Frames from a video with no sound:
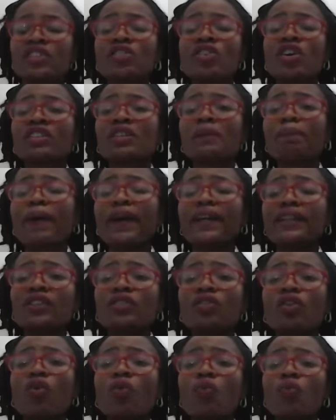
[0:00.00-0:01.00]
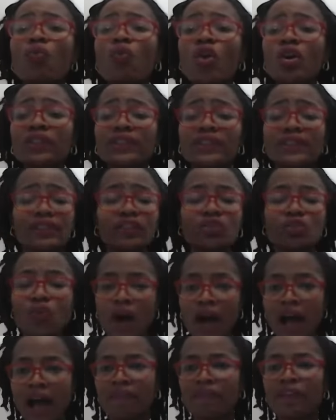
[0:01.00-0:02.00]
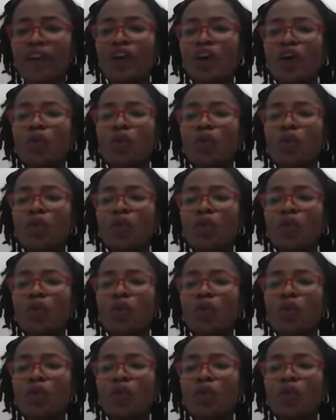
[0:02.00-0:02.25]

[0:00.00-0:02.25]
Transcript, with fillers: It's not depending on what you have,